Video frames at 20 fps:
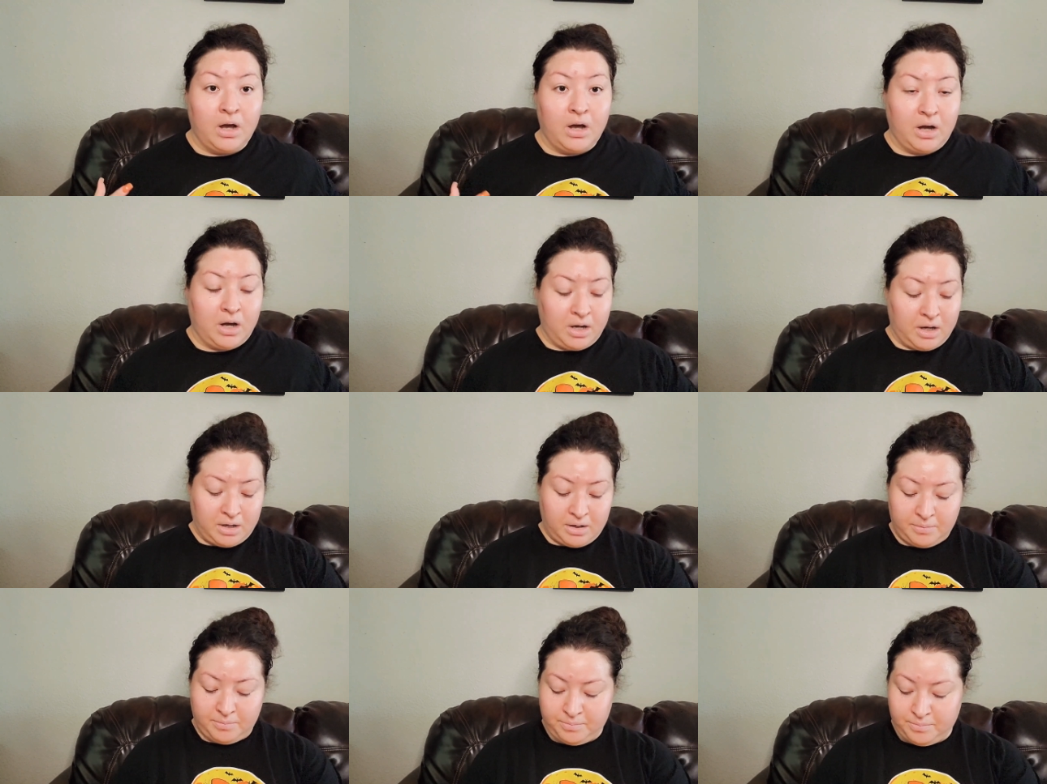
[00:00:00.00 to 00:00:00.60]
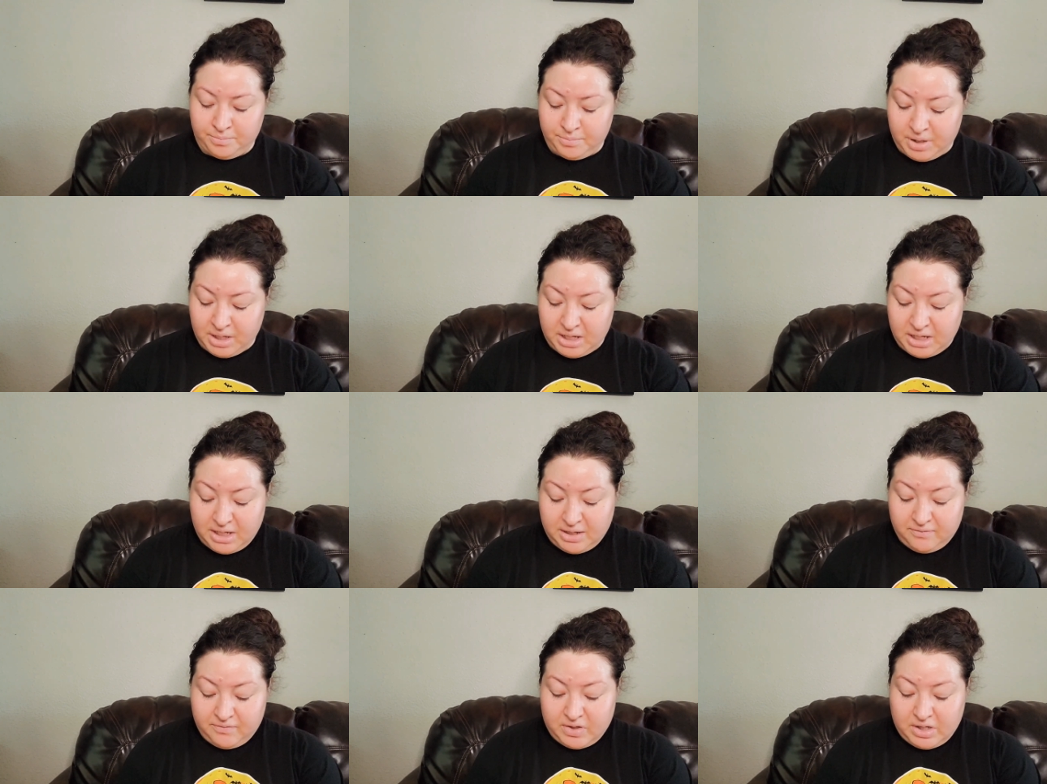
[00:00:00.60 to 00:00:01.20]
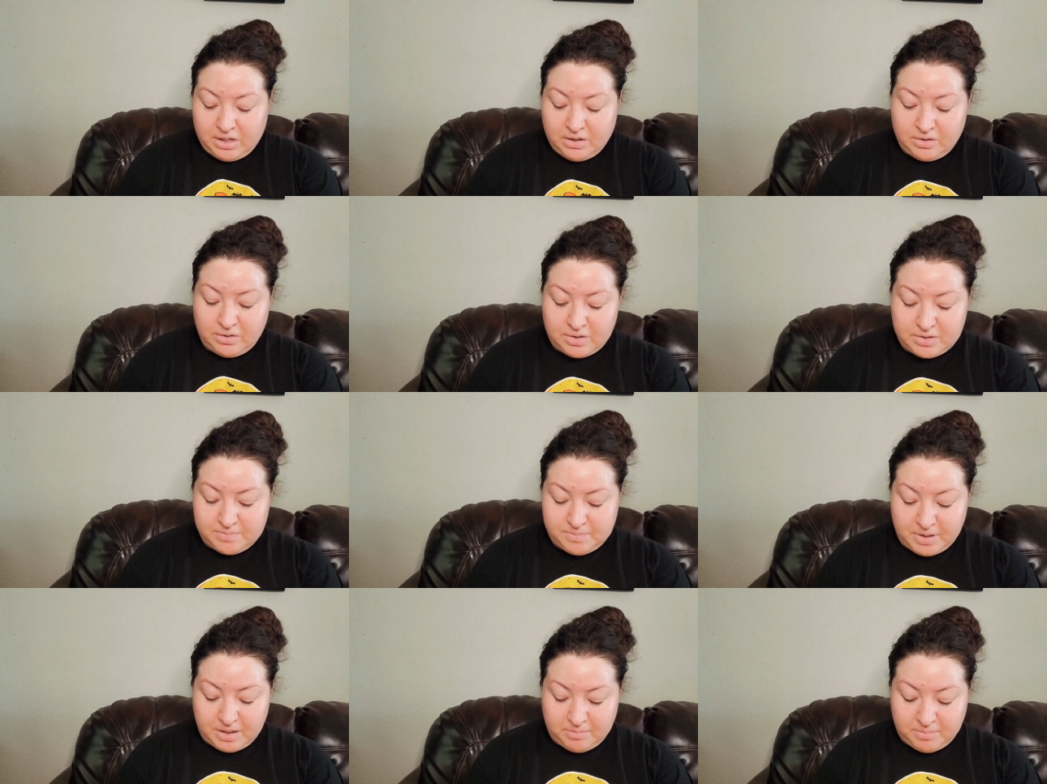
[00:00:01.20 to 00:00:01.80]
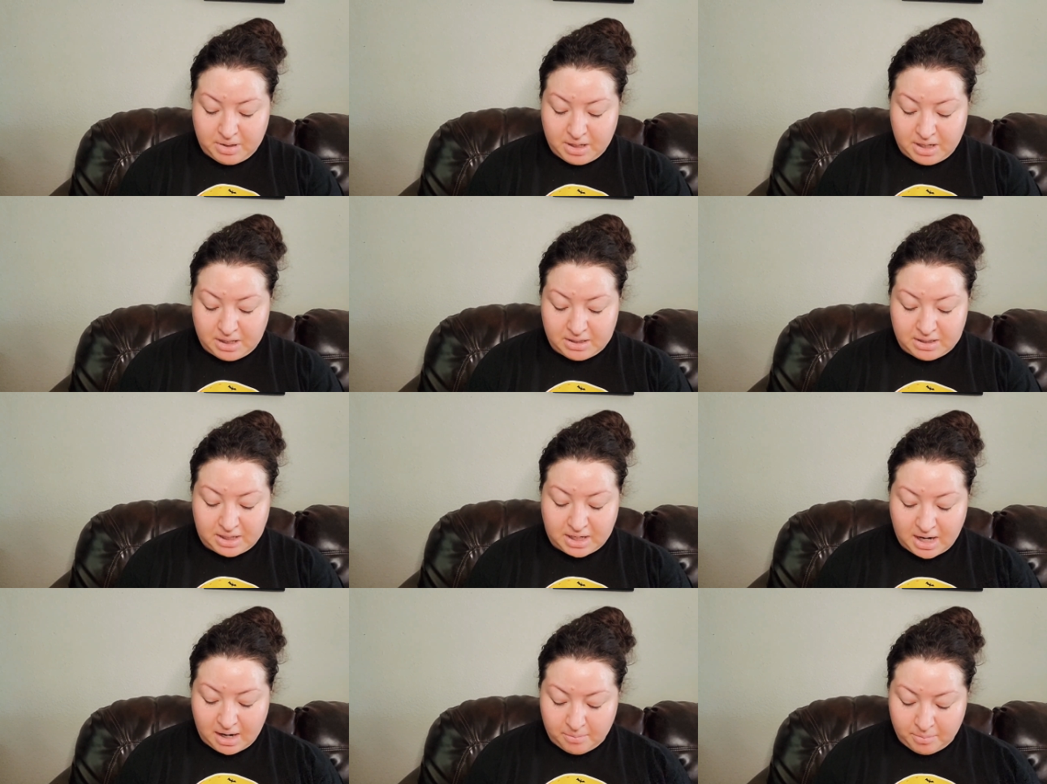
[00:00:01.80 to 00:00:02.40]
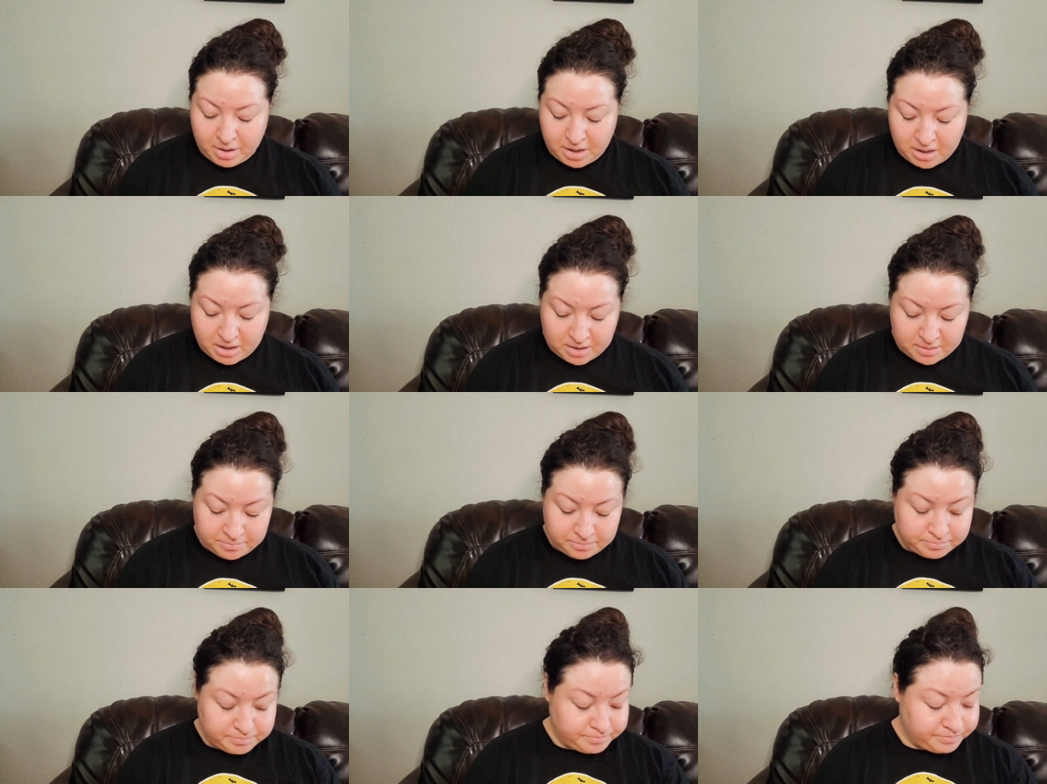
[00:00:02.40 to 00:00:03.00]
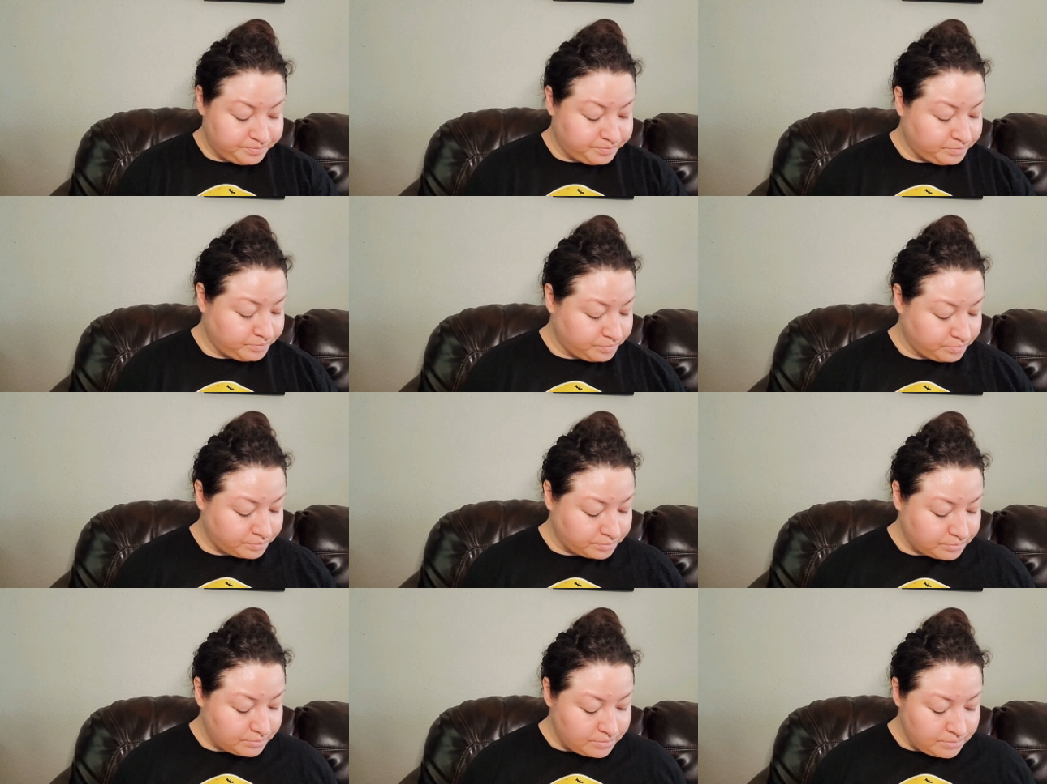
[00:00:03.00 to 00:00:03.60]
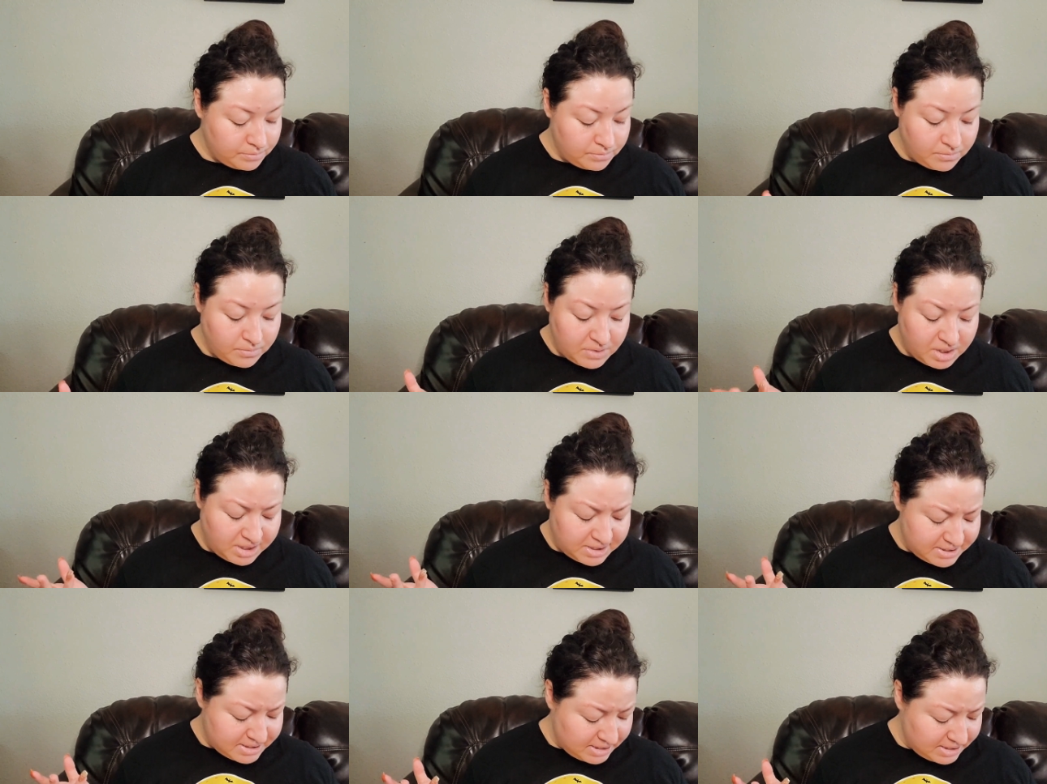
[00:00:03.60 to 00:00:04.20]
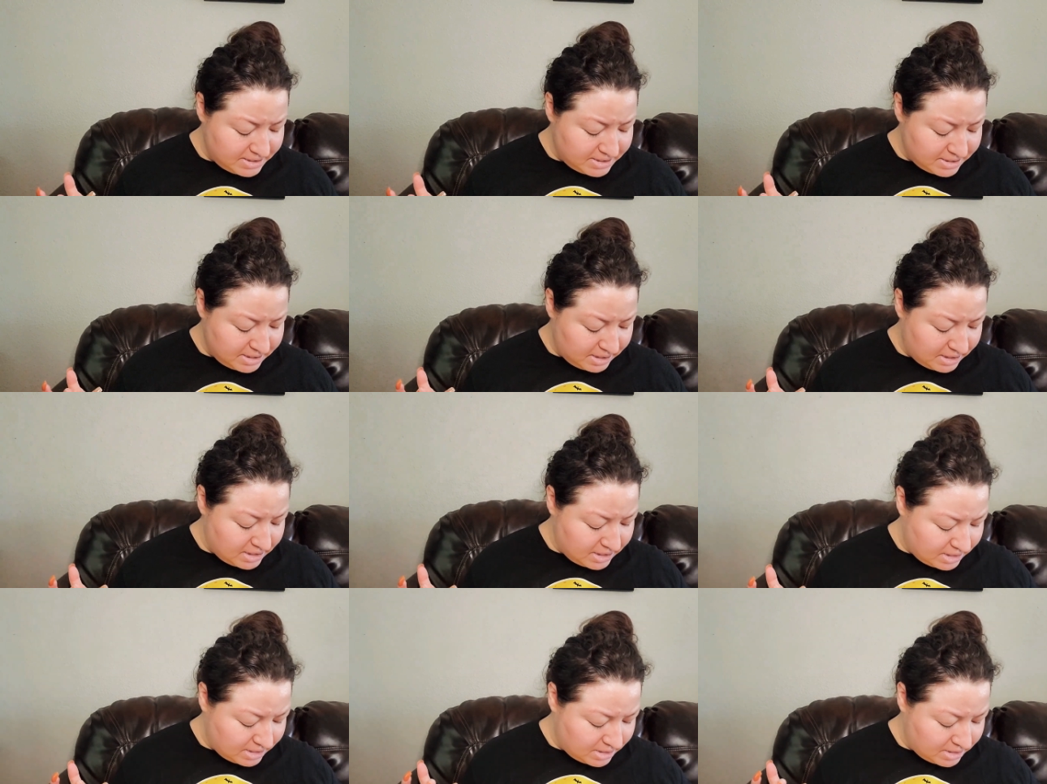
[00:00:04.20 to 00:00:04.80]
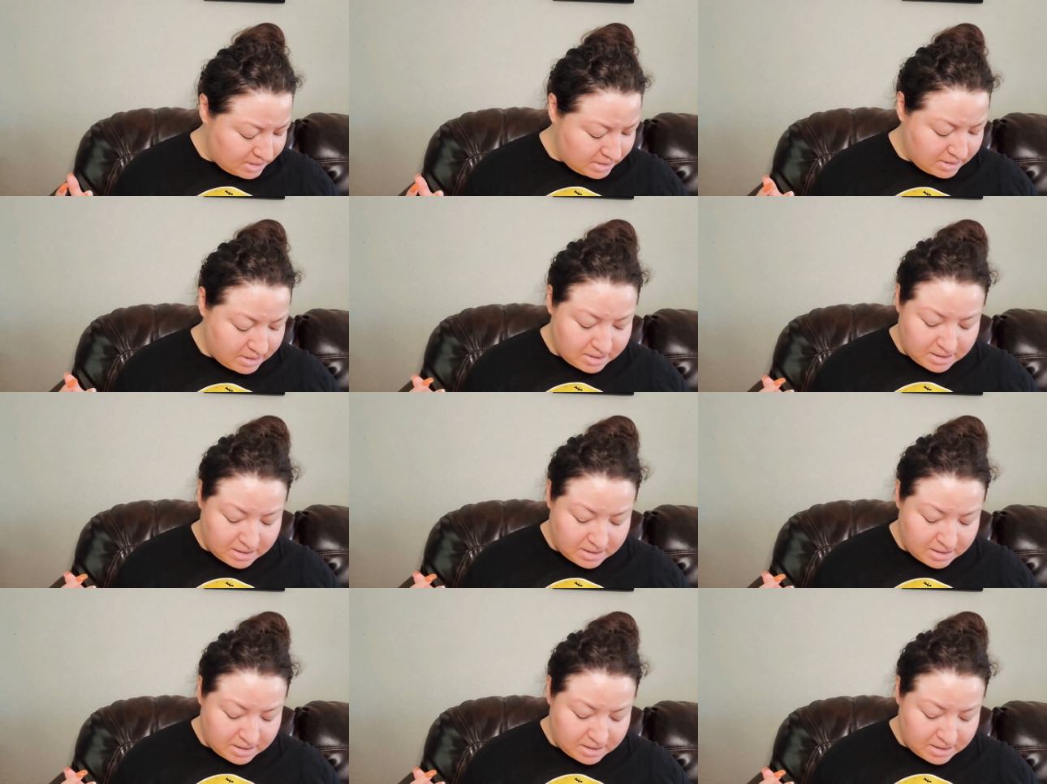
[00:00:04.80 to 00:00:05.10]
um, making videos, being behind the camera, as I stated.